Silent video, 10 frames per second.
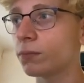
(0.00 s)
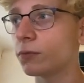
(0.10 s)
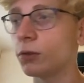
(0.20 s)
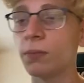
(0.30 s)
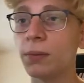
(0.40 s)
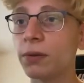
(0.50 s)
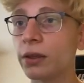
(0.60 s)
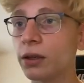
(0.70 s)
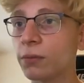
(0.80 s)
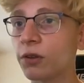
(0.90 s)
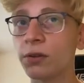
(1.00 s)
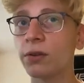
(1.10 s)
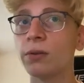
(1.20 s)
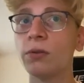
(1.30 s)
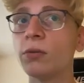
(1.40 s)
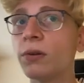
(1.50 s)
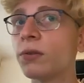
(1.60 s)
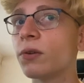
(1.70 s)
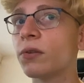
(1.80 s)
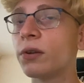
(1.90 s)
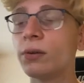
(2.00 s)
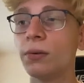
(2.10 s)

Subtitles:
You maybe think I'm just another YouTuber who's gonna tell